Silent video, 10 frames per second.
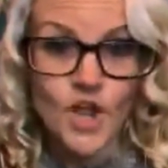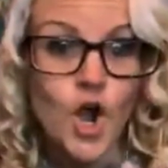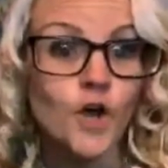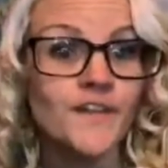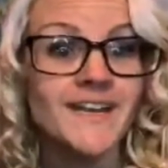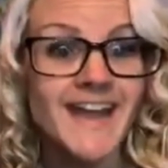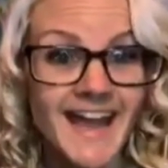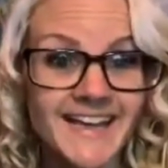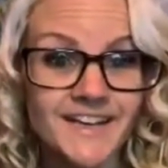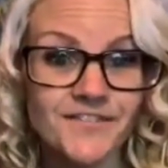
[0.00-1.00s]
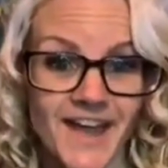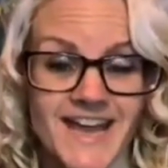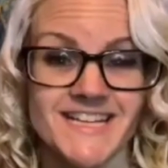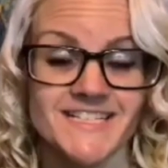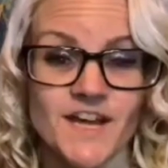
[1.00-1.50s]
On the negative
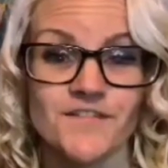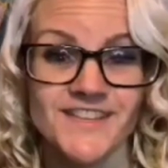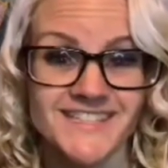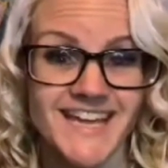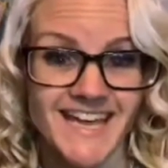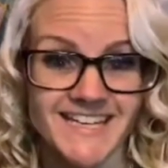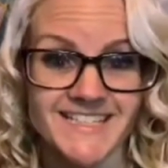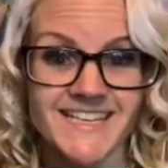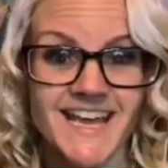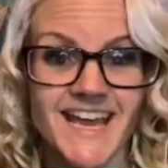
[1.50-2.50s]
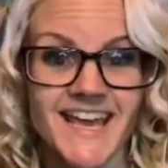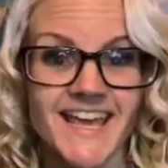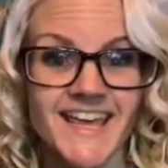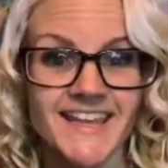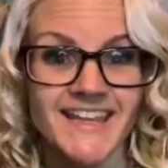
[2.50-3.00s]
end of this gate,
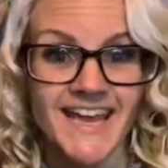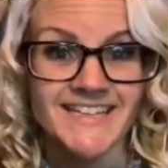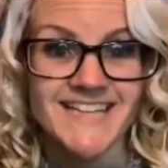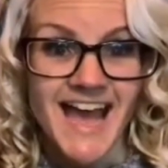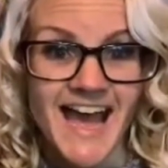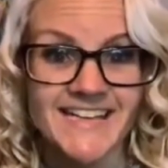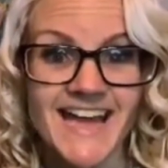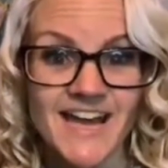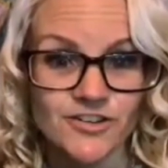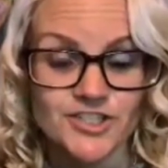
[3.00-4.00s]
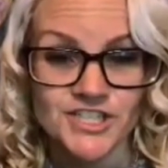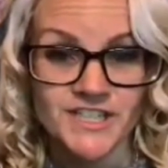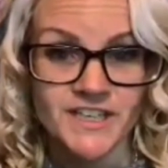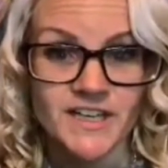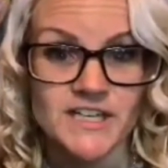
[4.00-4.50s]
gate 10
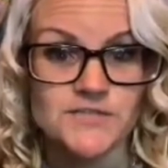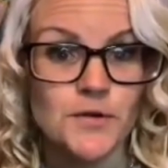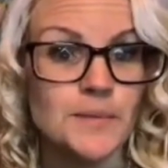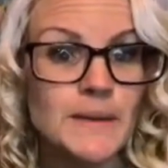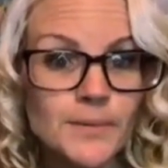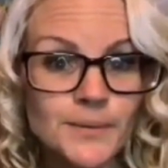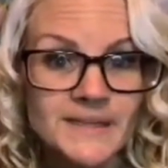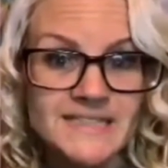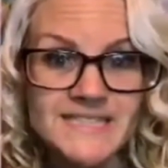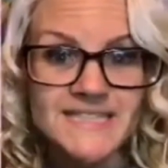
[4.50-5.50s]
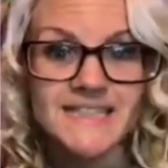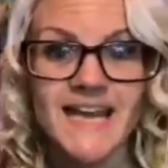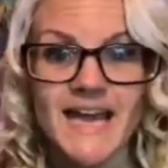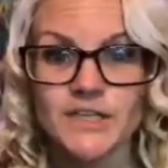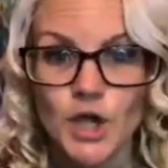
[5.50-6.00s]
energy is for people-pleasing
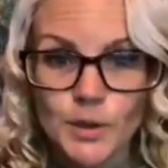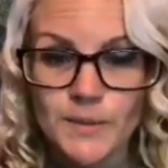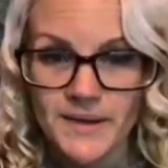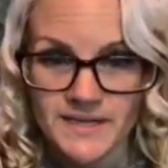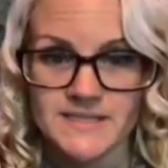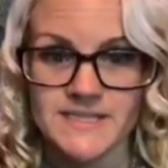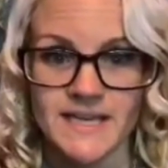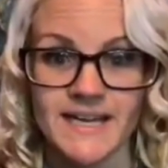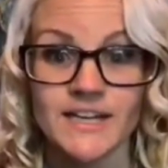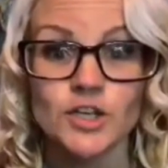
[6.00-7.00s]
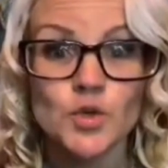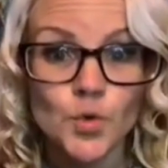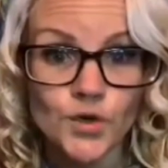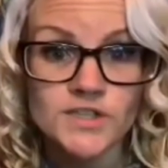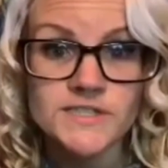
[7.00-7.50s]
and codependency. It
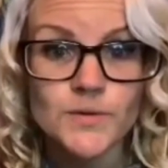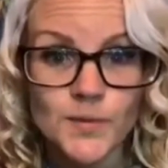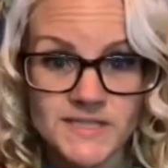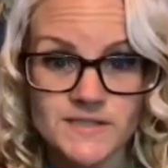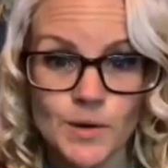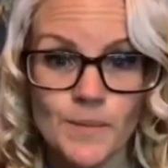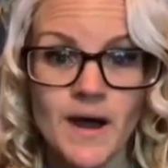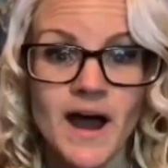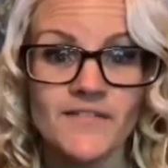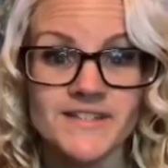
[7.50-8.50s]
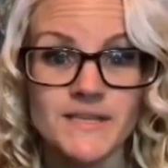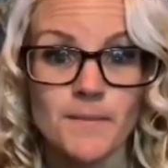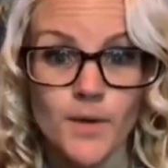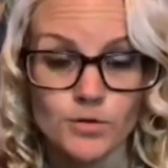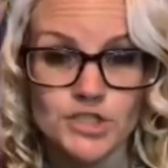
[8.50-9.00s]
ignores the wisdom of its
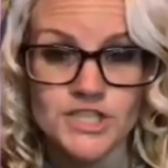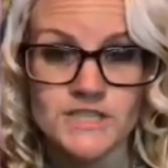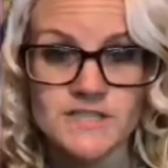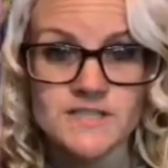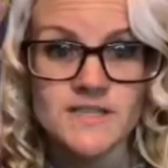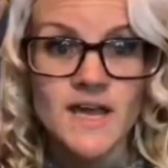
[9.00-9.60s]
emotions